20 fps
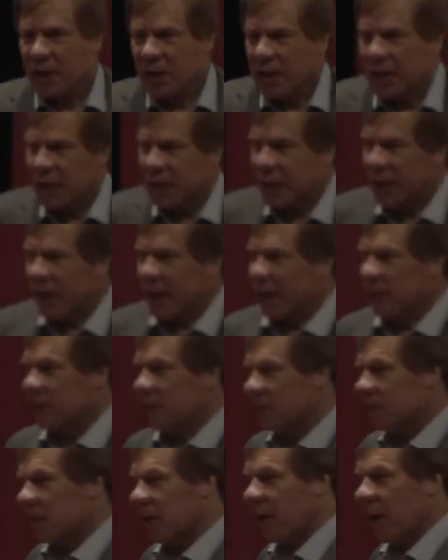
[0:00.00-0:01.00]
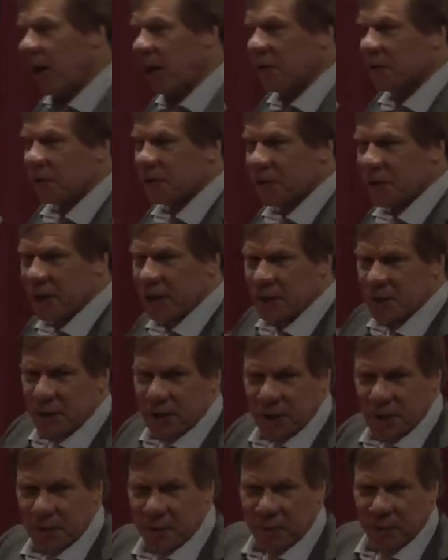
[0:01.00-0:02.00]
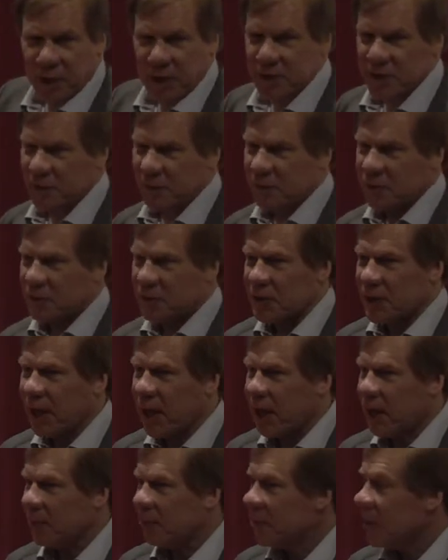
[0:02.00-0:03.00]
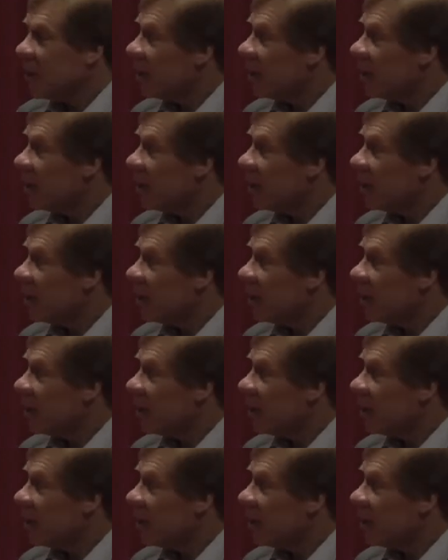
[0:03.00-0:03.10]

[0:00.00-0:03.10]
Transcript: And again, if there are other things that are pressing for their time,